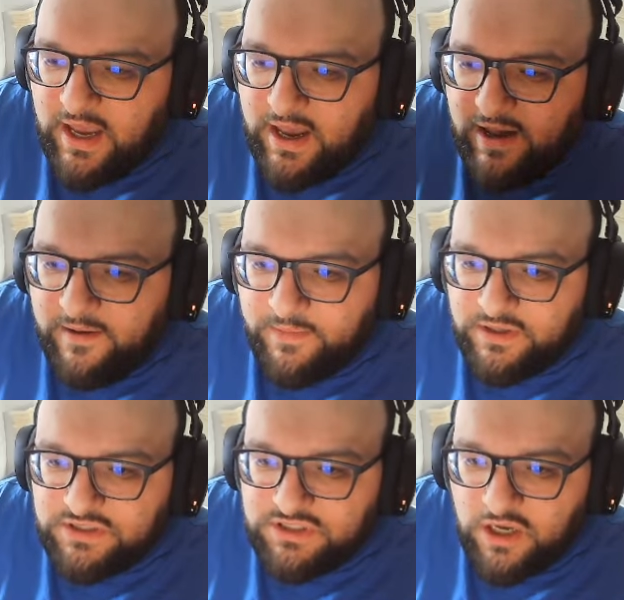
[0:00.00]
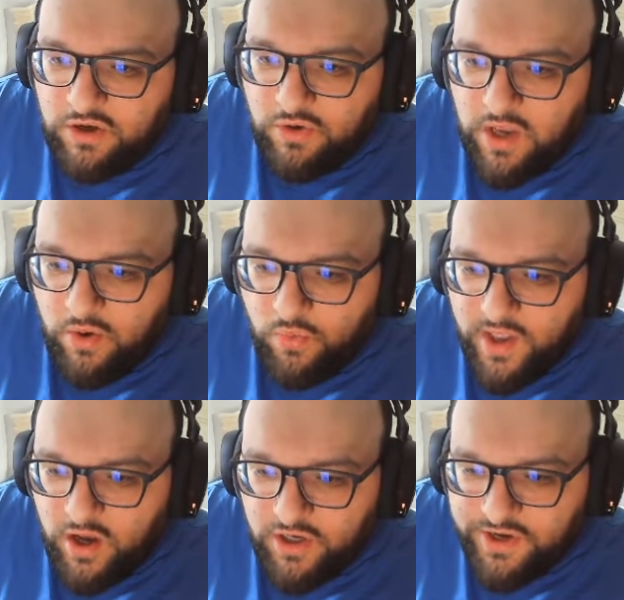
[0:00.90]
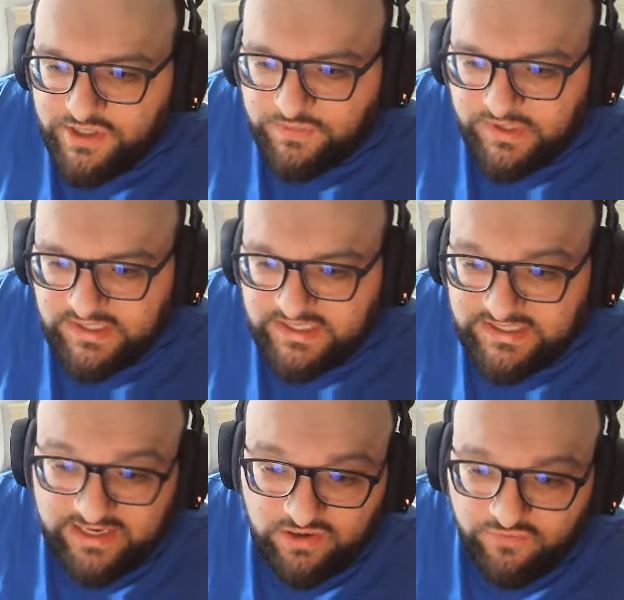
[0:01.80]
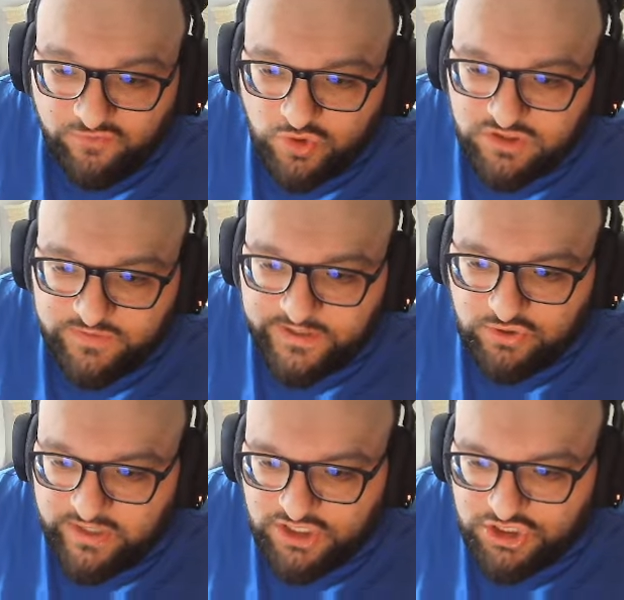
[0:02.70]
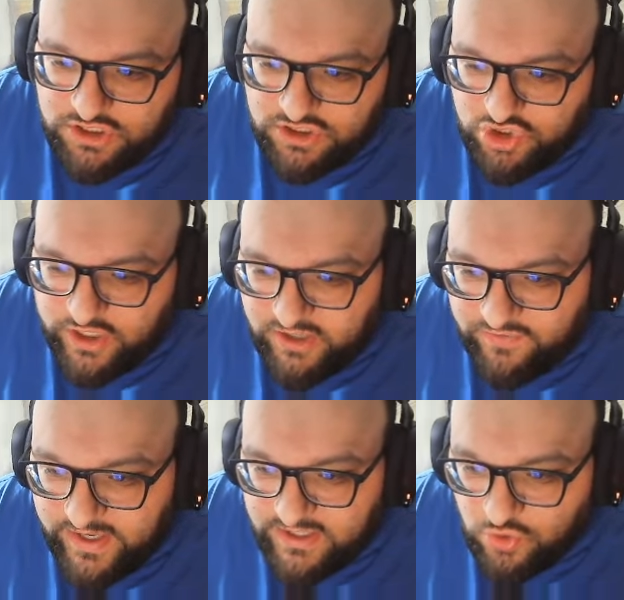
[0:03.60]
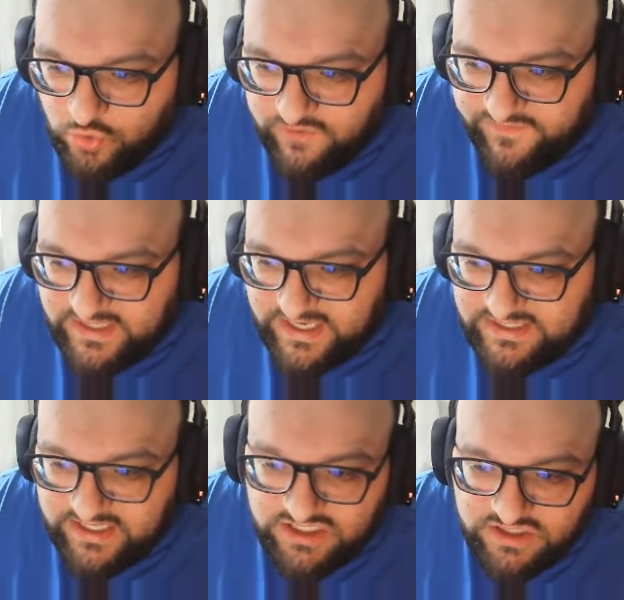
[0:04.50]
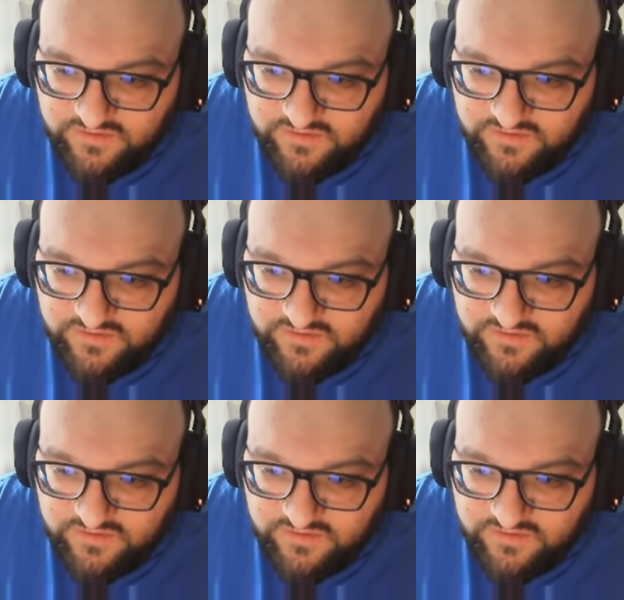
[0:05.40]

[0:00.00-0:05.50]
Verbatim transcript: Um, so we are going to bring this, and of course, the special lecture training rate is always fantastic.